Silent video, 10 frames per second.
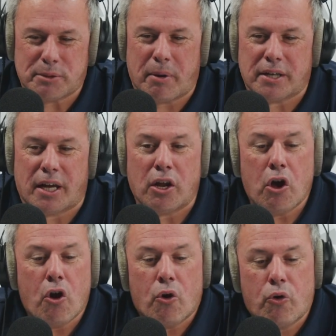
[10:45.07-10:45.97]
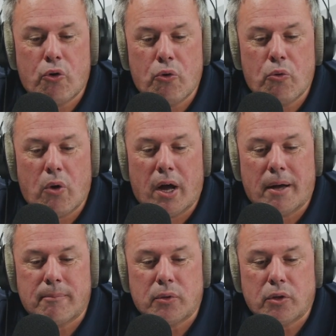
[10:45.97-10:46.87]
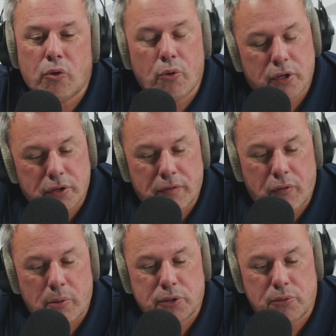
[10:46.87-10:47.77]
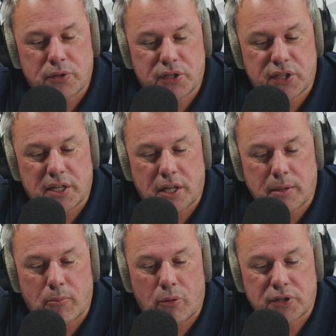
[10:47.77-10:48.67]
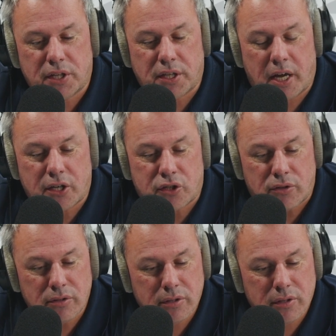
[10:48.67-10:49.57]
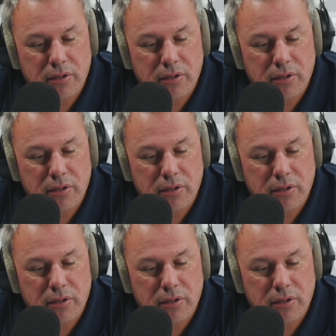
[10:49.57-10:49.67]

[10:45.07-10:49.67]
respect that. Who are you looking forward to seeing at the most at the National?